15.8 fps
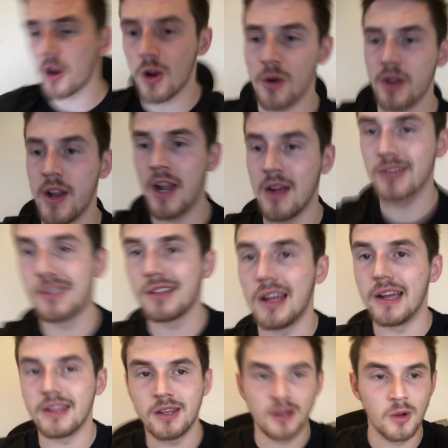got going? And I was
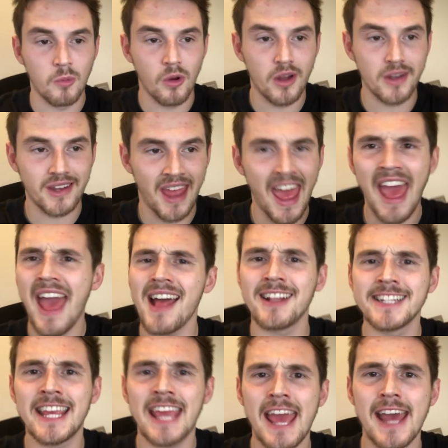like, you know what? Hell